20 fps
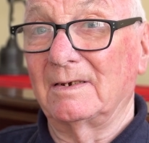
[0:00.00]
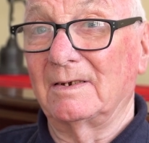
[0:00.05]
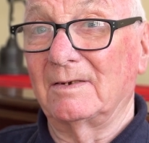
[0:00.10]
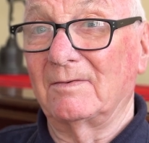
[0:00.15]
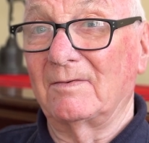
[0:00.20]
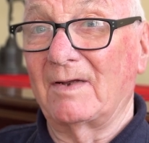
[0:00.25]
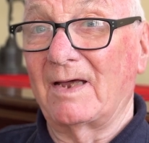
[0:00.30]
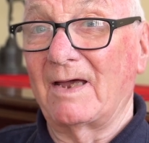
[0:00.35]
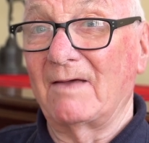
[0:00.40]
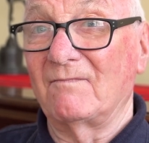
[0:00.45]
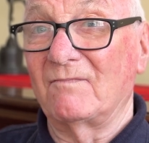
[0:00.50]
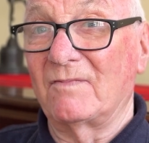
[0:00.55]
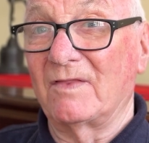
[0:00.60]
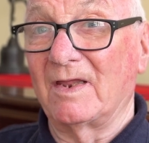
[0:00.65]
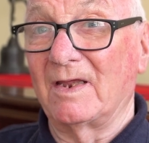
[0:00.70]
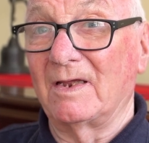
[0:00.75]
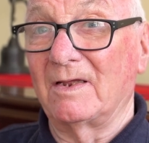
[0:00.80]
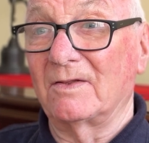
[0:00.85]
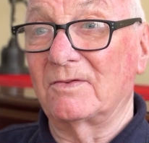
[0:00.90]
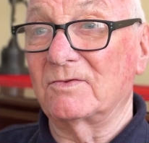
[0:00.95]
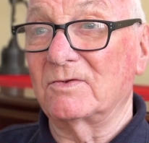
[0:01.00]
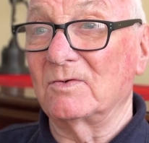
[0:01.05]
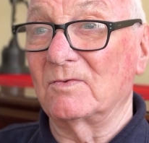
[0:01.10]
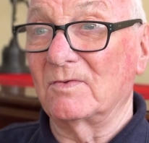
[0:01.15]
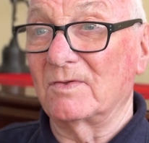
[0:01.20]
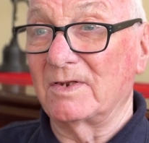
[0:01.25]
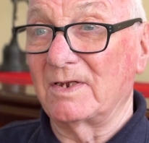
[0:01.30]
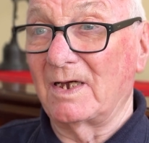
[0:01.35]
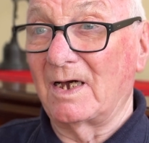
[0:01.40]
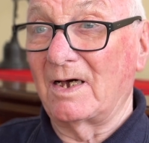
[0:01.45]
arrived there
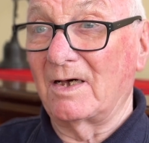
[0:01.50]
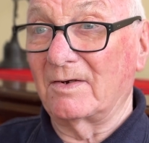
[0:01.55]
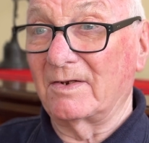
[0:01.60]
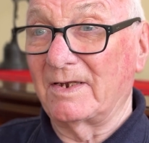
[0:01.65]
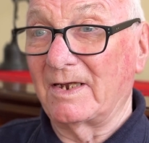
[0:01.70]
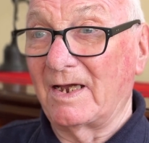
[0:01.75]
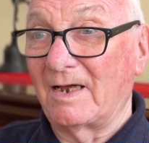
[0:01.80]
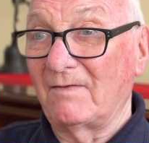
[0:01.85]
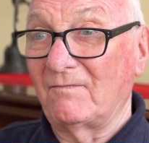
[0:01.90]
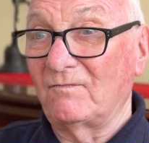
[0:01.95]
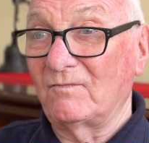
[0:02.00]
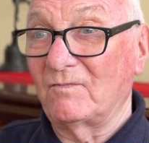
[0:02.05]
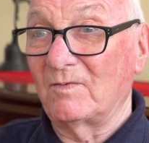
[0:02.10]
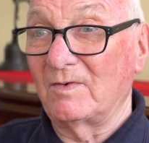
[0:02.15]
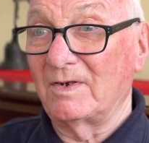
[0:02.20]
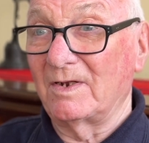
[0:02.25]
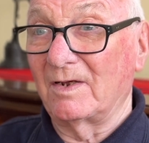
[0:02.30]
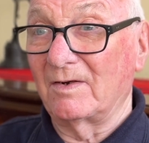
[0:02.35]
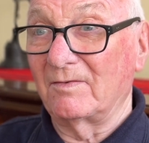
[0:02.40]
through the RAF when I